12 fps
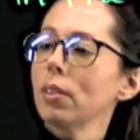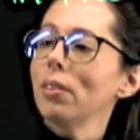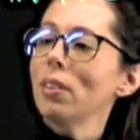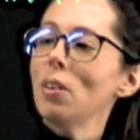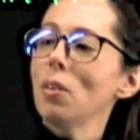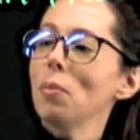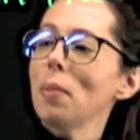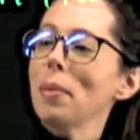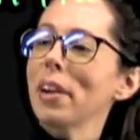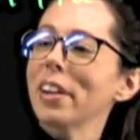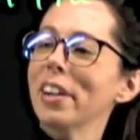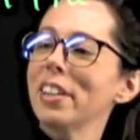Oh, my
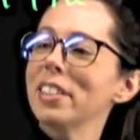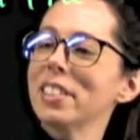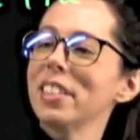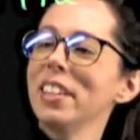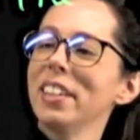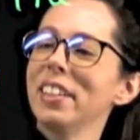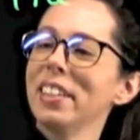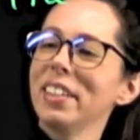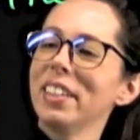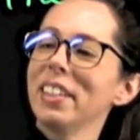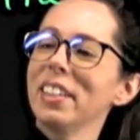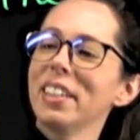marker's
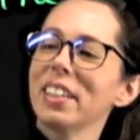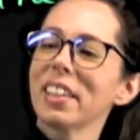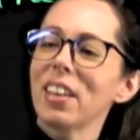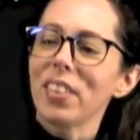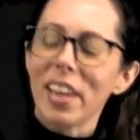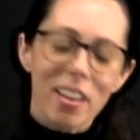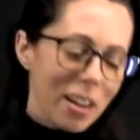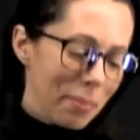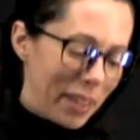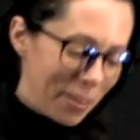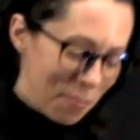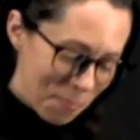giving out on
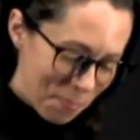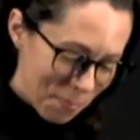me.